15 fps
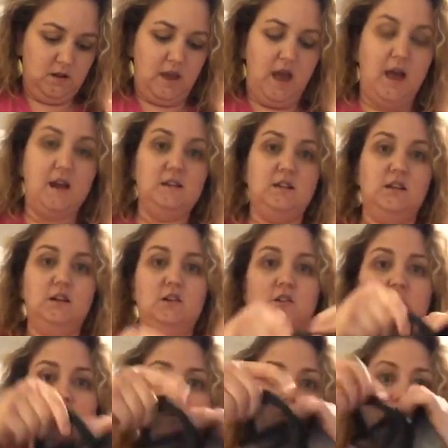until
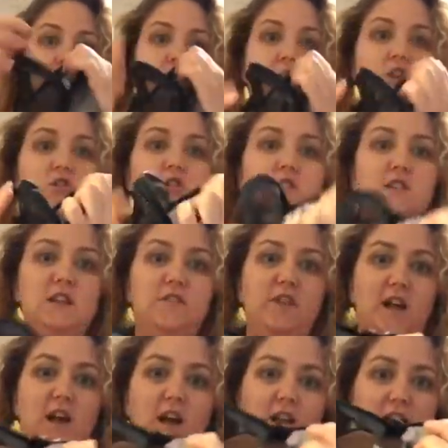you, and you just leave
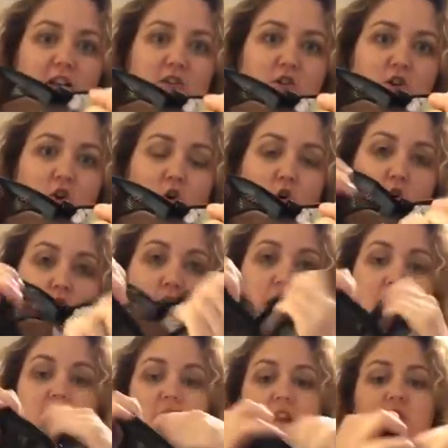like a little hole.
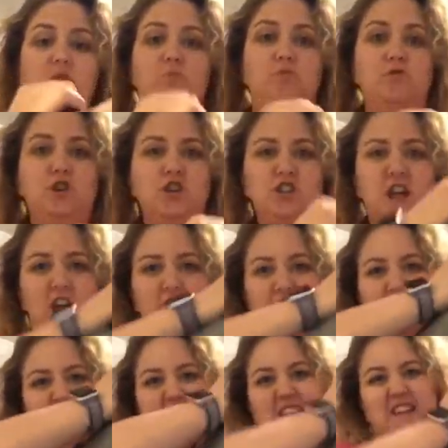And then you push
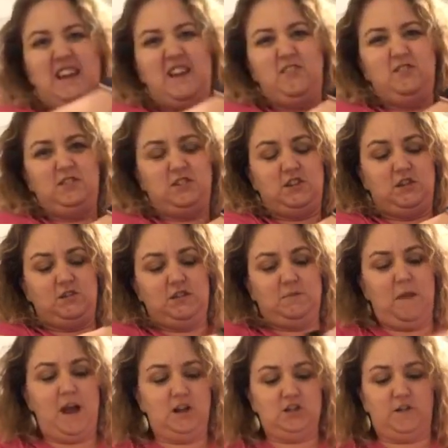everything down, so you
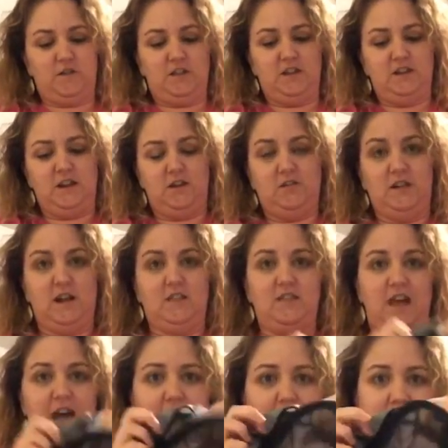smash everything down like
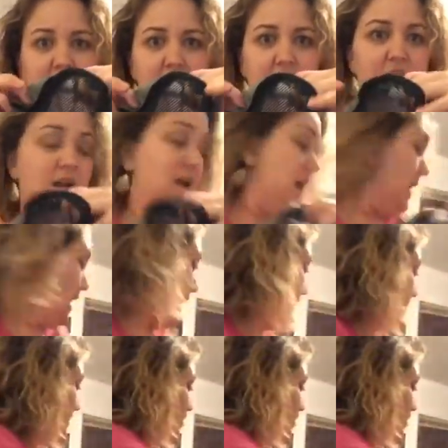that. And then you